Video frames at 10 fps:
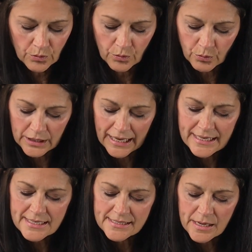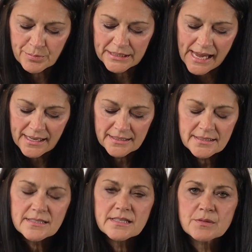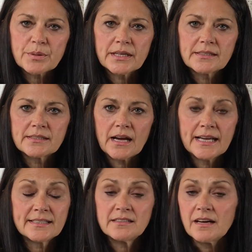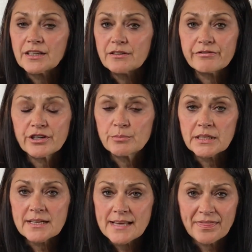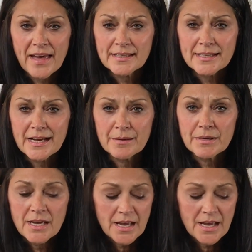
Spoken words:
would like to say Pleiadians, but I did not confirm it because at that time